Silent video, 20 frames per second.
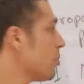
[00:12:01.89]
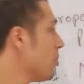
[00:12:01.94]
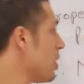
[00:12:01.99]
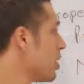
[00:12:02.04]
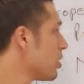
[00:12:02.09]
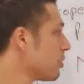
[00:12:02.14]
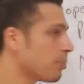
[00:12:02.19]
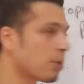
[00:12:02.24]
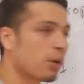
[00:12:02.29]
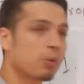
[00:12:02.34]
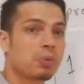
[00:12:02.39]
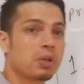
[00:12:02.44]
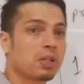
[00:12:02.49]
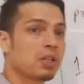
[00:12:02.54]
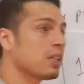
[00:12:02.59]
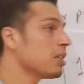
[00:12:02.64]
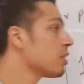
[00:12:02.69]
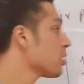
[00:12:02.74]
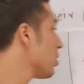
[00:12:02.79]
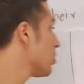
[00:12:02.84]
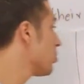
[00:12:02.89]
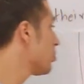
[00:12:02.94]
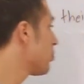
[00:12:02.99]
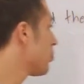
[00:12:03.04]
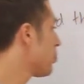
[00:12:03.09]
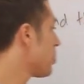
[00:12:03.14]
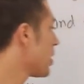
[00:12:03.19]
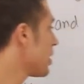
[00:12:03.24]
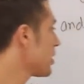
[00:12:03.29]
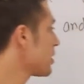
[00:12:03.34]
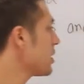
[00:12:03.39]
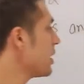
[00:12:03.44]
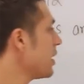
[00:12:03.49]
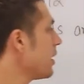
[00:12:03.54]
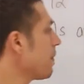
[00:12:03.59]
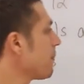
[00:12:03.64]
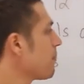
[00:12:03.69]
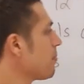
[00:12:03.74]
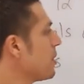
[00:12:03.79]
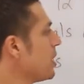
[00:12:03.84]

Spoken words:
about properties of plastic.